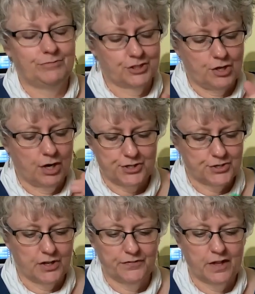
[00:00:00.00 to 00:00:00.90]
just cause
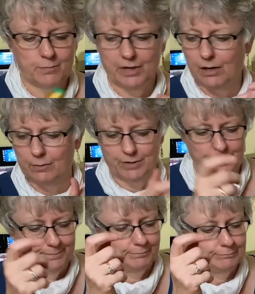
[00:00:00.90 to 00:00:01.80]
yourself nothing but
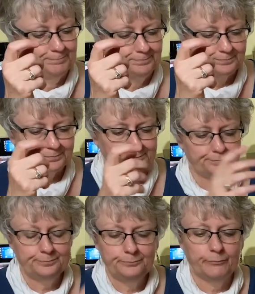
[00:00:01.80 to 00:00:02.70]
heartburn.
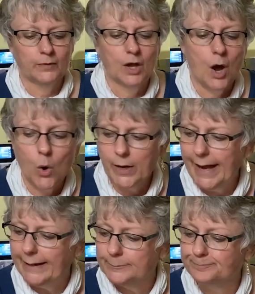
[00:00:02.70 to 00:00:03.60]

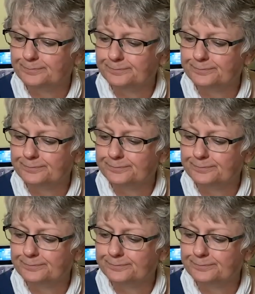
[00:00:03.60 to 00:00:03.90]
Okay.